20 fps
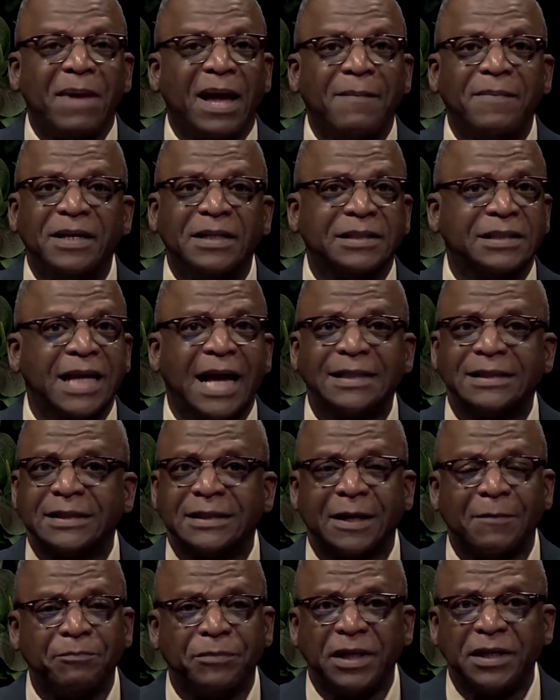Maybe it's not
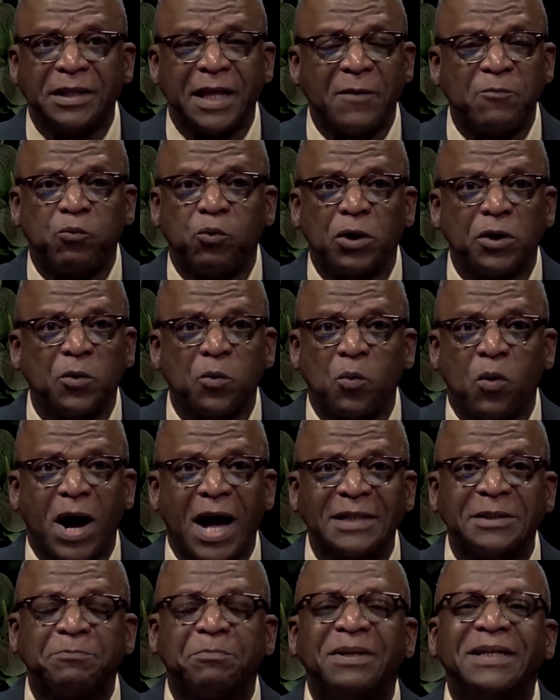something they want to
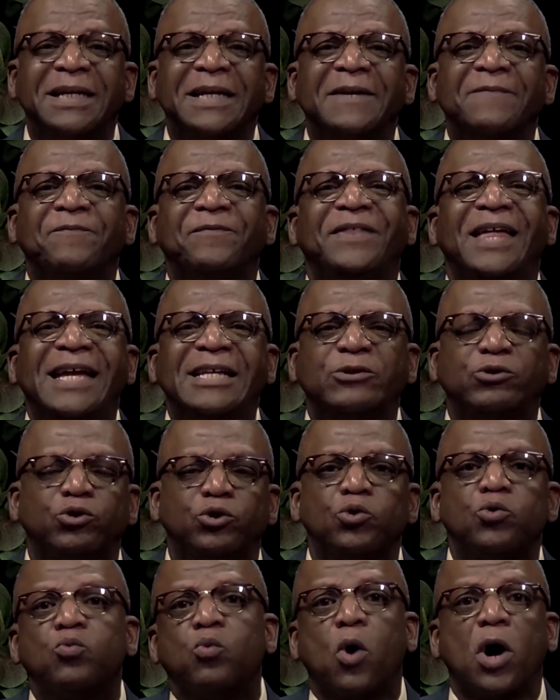watch, but if they
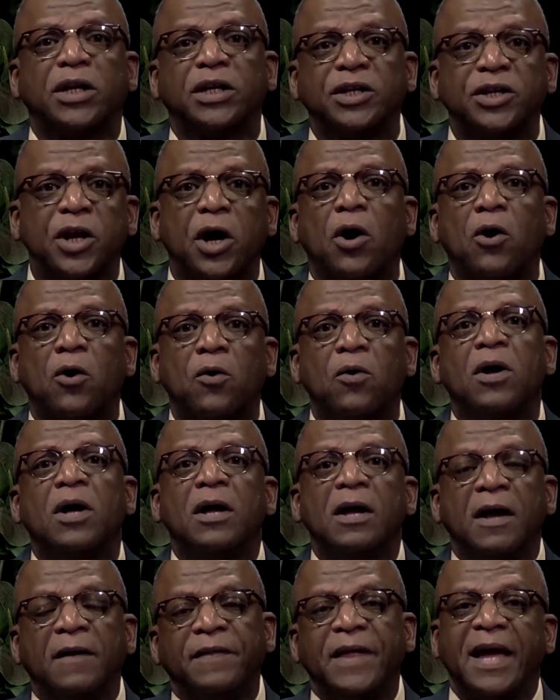do want to know,
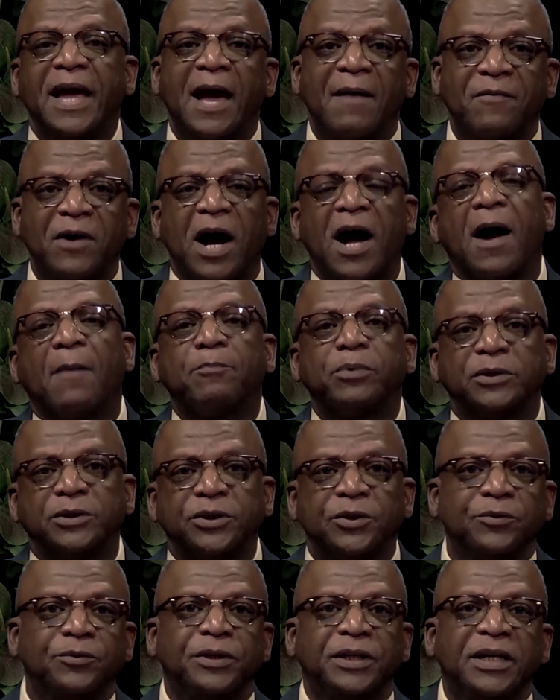they have an
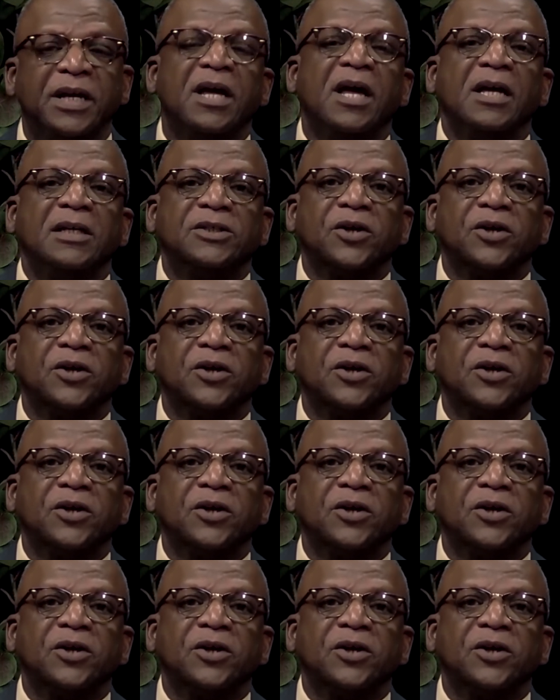opportunity.